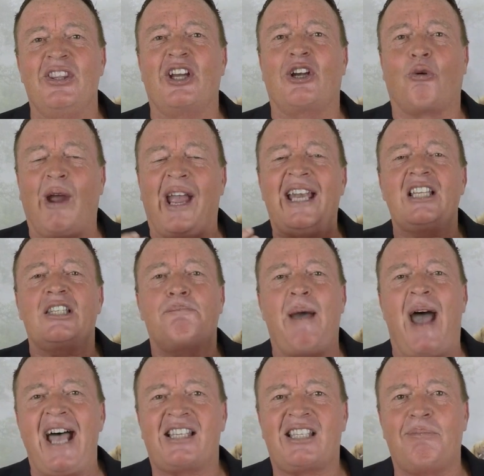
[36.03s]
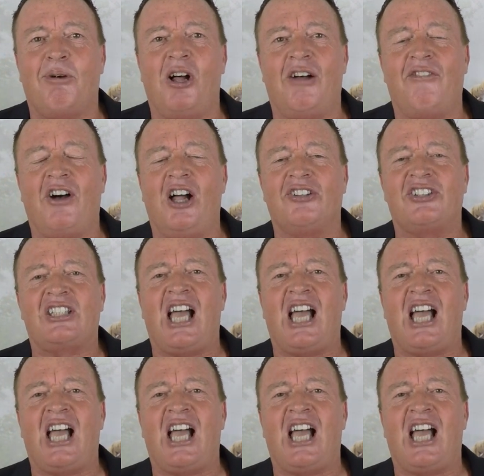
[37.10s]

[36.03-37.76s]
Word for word: The greatest player of all